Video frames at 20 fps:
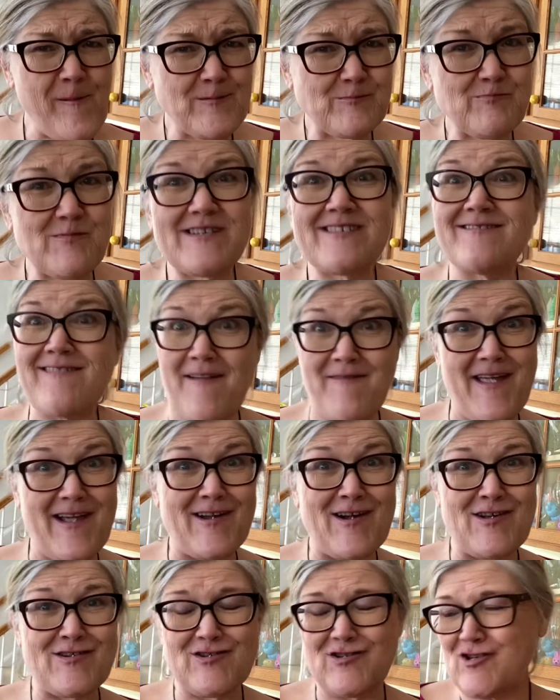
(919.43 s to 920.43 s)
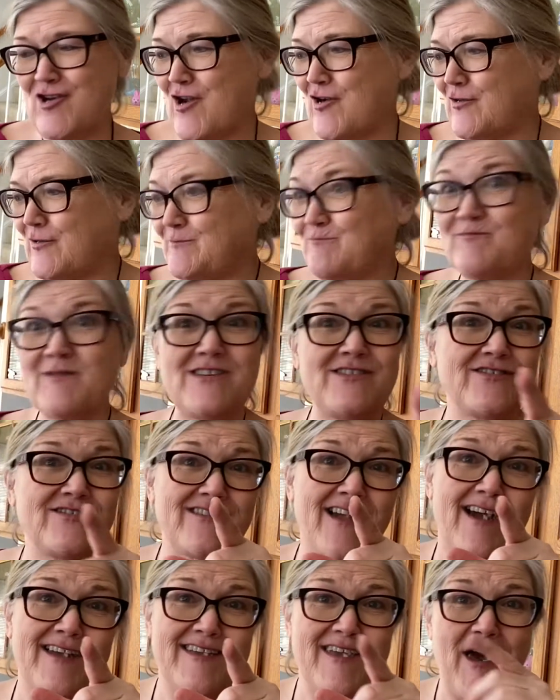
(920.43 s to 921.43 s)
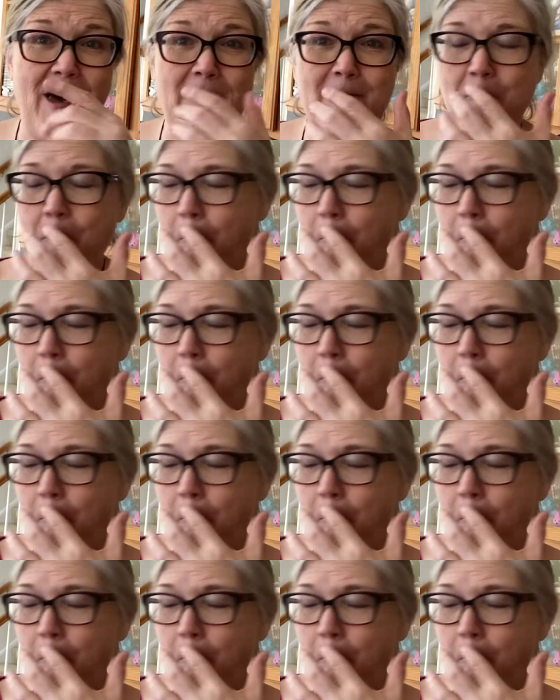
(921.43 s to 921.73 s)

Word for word: but it's not that kind of channel. It's not yet.